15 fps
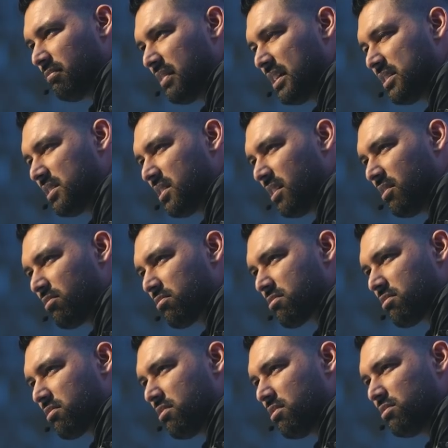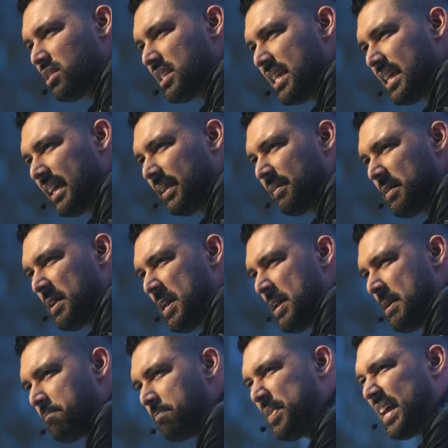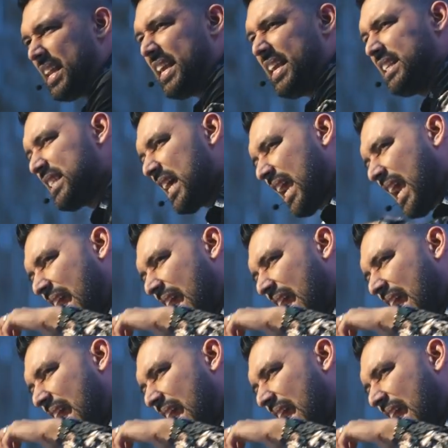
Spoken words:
Mandalorokozia. There is a